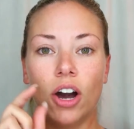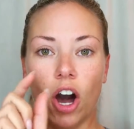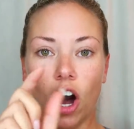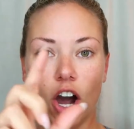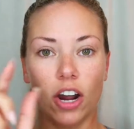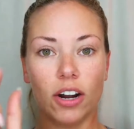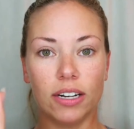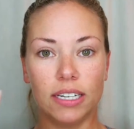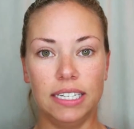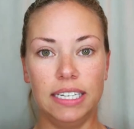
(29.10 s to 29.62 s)

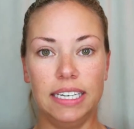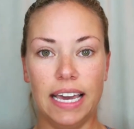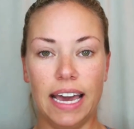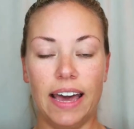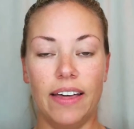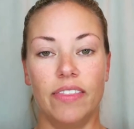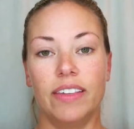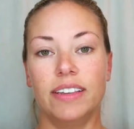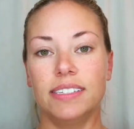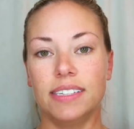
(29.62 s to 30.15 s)

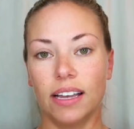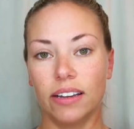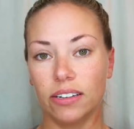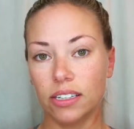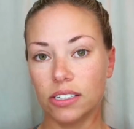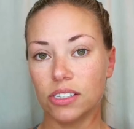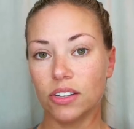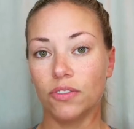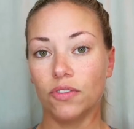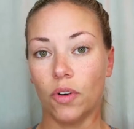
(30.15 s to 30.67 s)
R-E-N. They sell it
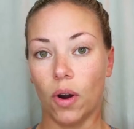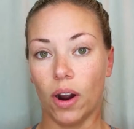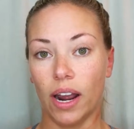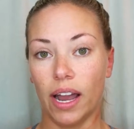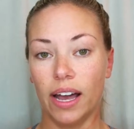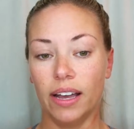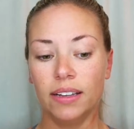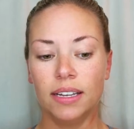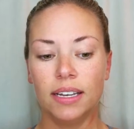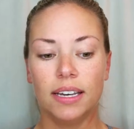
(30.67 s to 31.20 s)
at
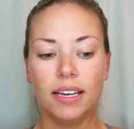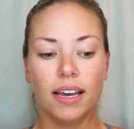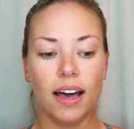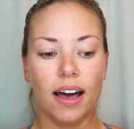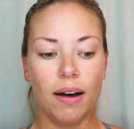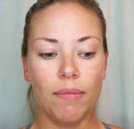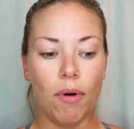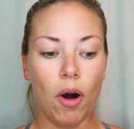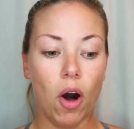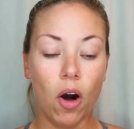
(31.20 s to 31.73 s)
Sephora.
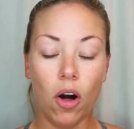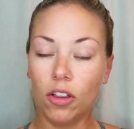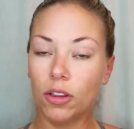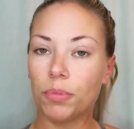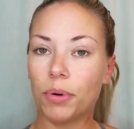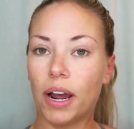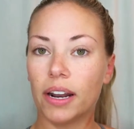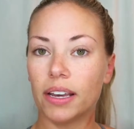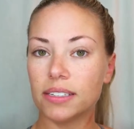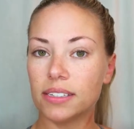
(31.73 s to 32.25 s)
All the
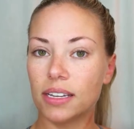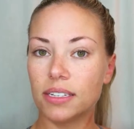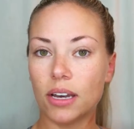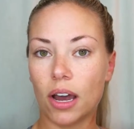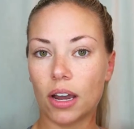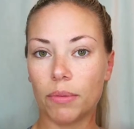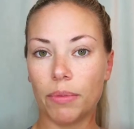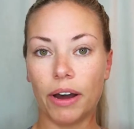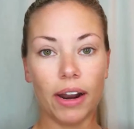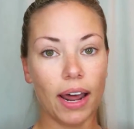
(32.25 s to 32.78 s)
products I
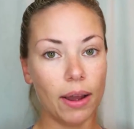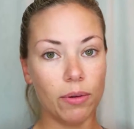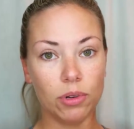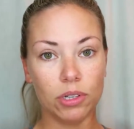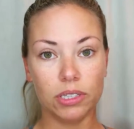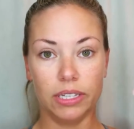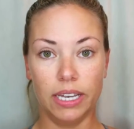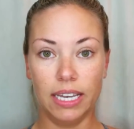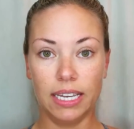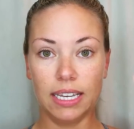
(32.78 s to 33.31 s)
talk about I
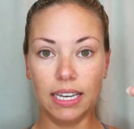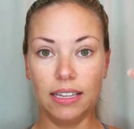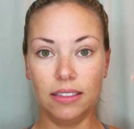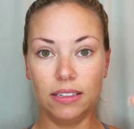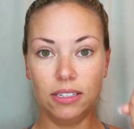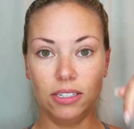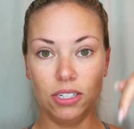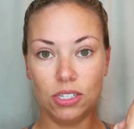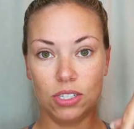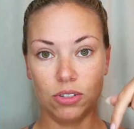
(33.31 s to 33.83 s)
will link in
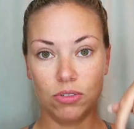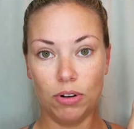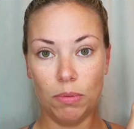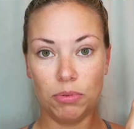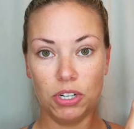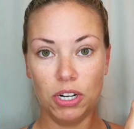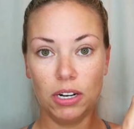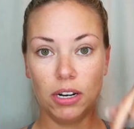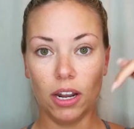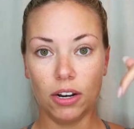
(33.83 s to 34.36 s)
the
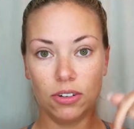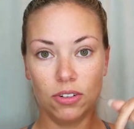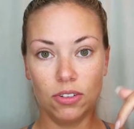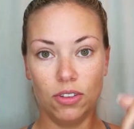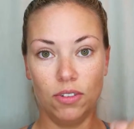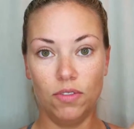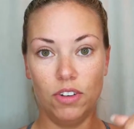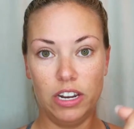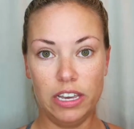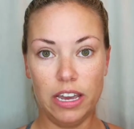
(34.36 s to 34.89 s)
description under
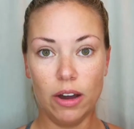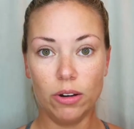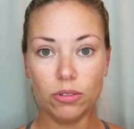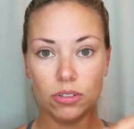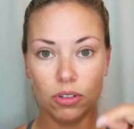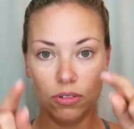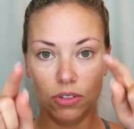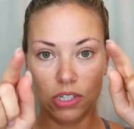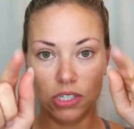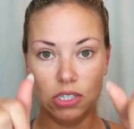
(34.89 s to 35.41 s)
the video,
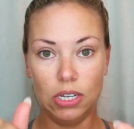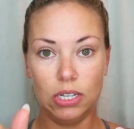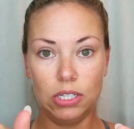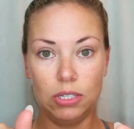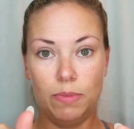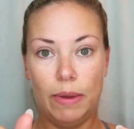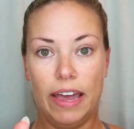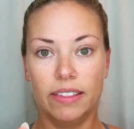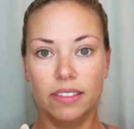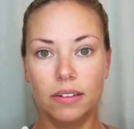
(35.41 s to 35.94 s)
so just
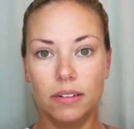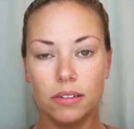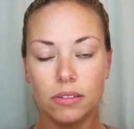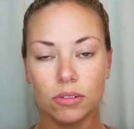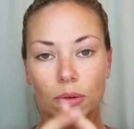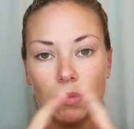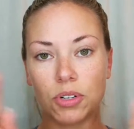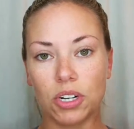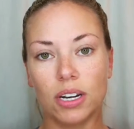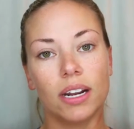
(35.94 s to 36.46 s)
expand the
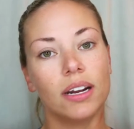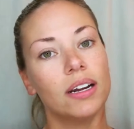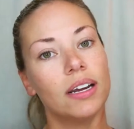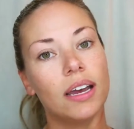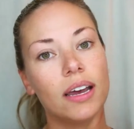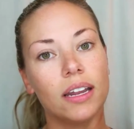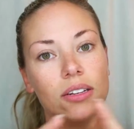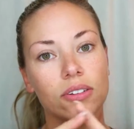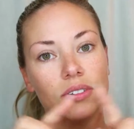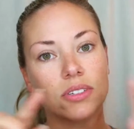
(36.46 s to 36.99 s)
description
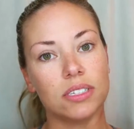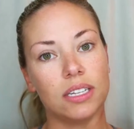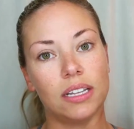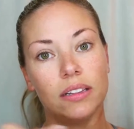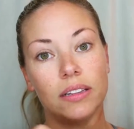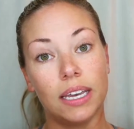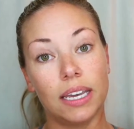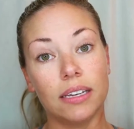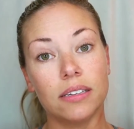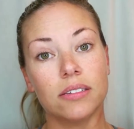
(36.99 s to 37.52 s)
area and you'll see
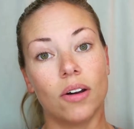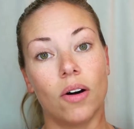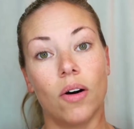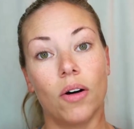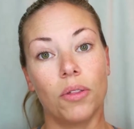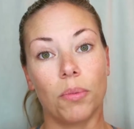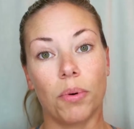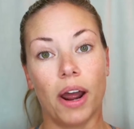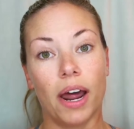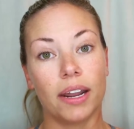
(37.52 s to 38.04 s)
links to all
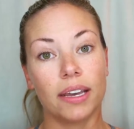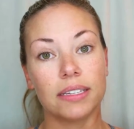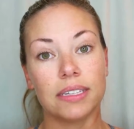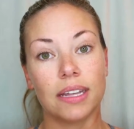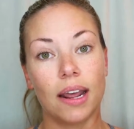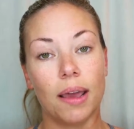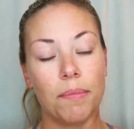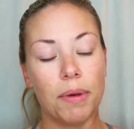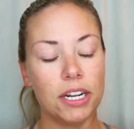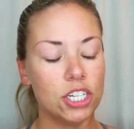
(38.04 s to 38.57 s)
the products
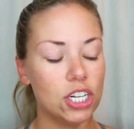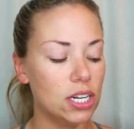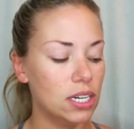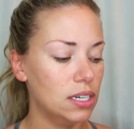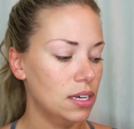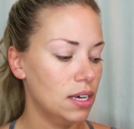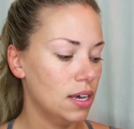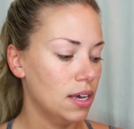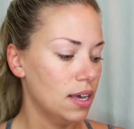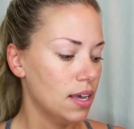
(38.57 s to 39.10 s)
that I
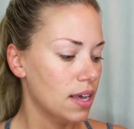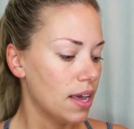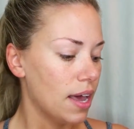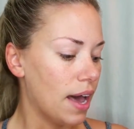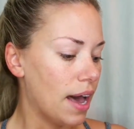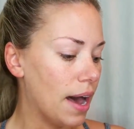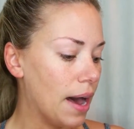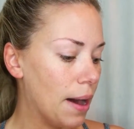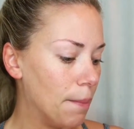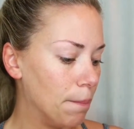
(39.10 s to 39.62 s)
mentioned.
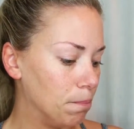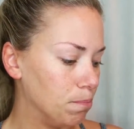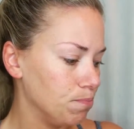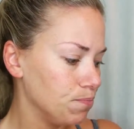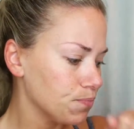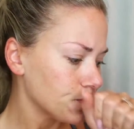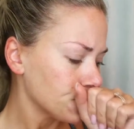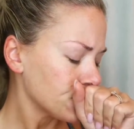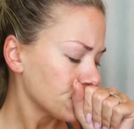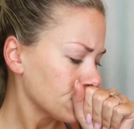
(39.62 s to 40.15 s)

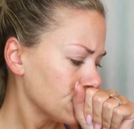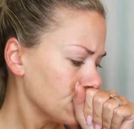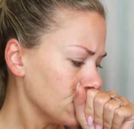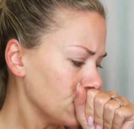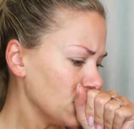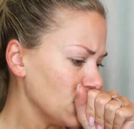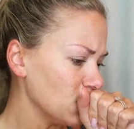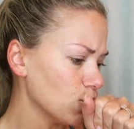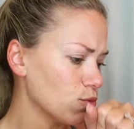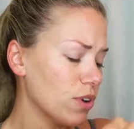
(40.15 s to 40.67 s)

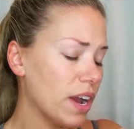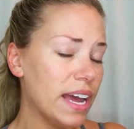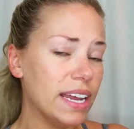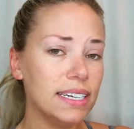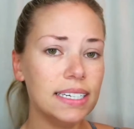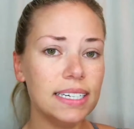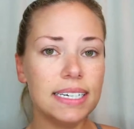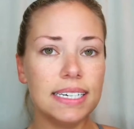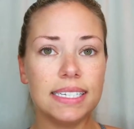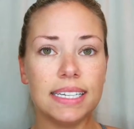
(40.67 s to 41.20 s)

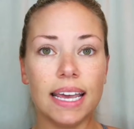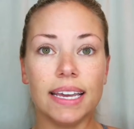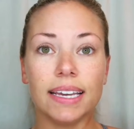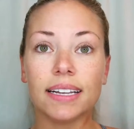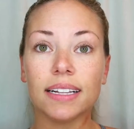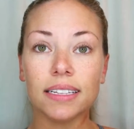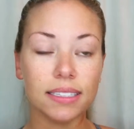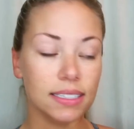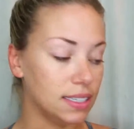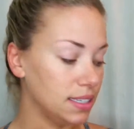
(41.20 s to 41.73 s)
REN is a
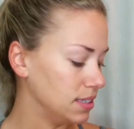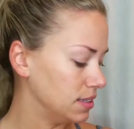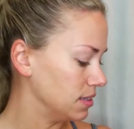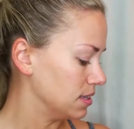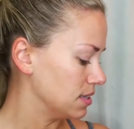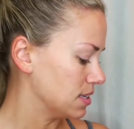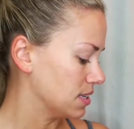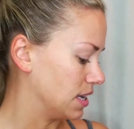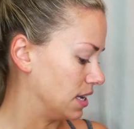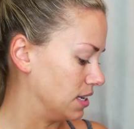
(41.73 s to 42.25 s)

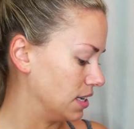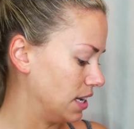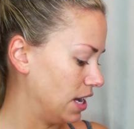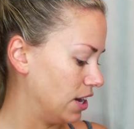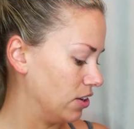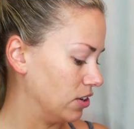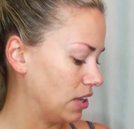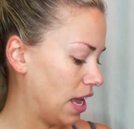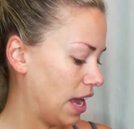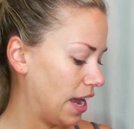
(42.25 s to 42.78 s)
clean
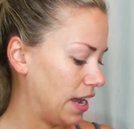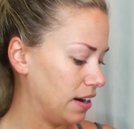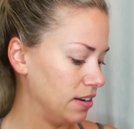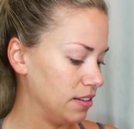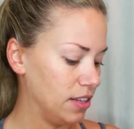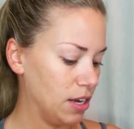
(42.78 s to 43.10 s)
skincare line.